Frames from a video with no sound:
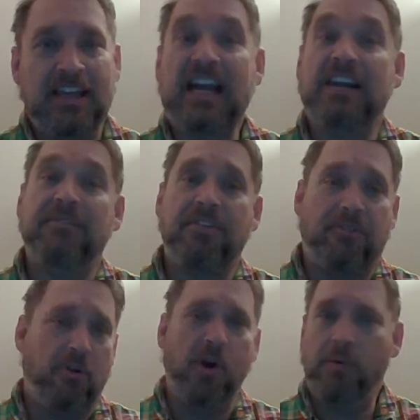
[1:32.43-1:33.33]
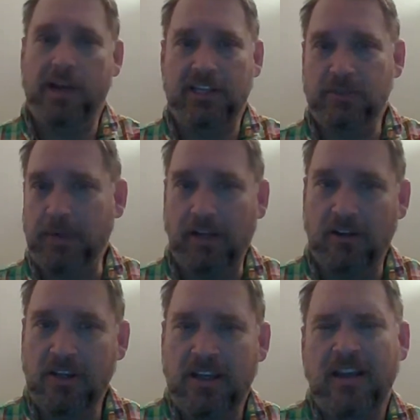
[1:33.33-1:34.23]
kind of a throwaway spell.
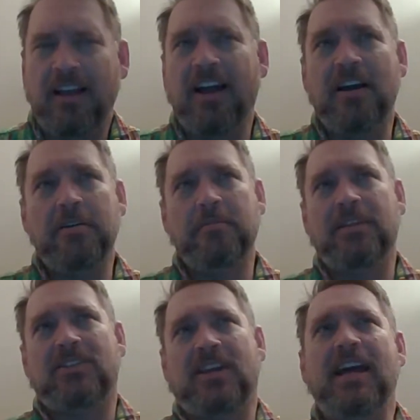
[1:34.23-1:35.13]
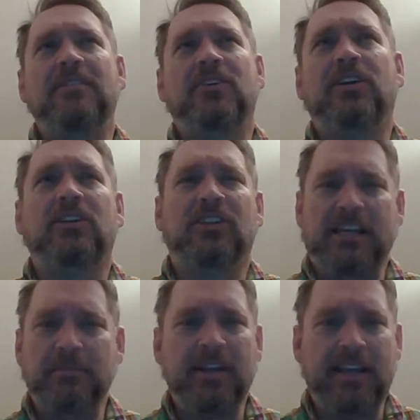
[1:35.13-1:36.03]
It's kind of a little
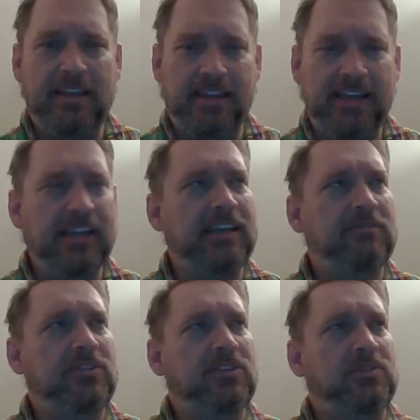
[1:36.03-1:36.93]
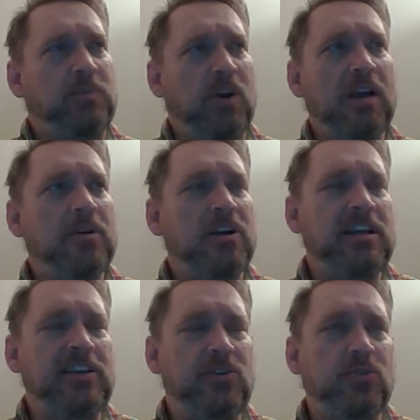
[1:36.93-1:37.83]
gimmicky thing. Its
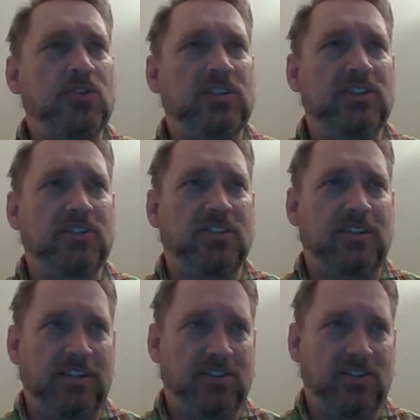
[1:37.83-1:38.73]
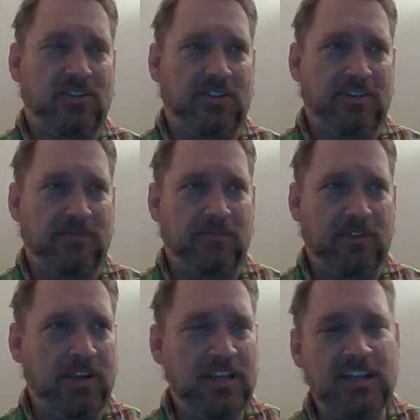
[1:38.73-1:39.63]
primary use is
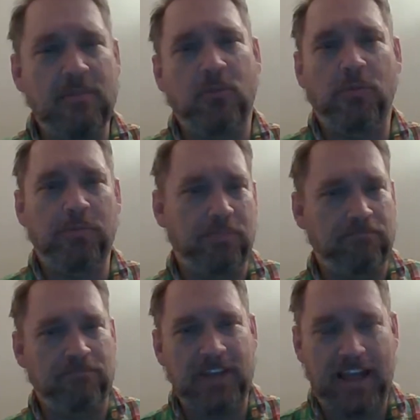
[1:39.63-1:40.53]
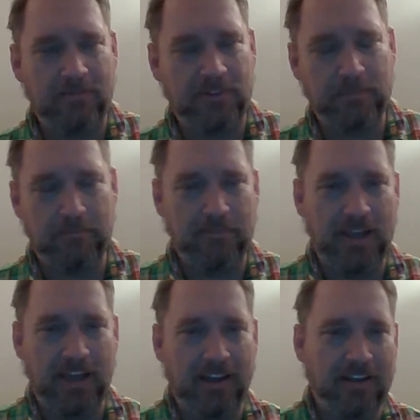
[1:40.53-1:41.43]
the DM will have
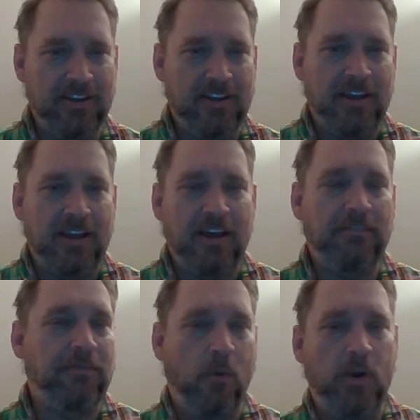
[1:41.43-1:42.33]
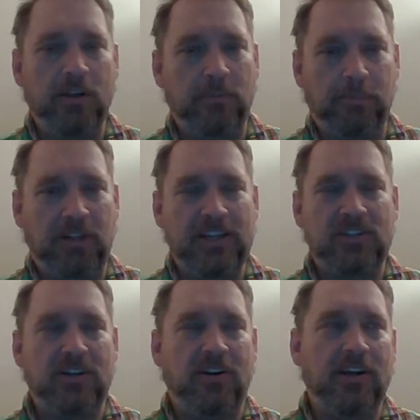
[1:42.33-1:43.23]
a foil,
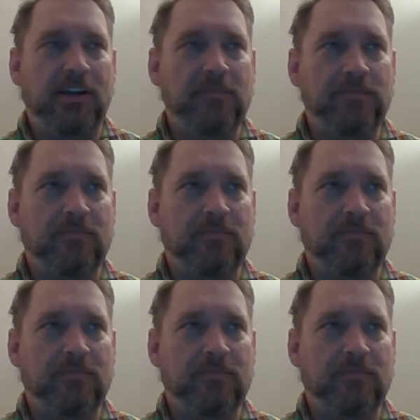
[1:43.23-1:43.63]
place it on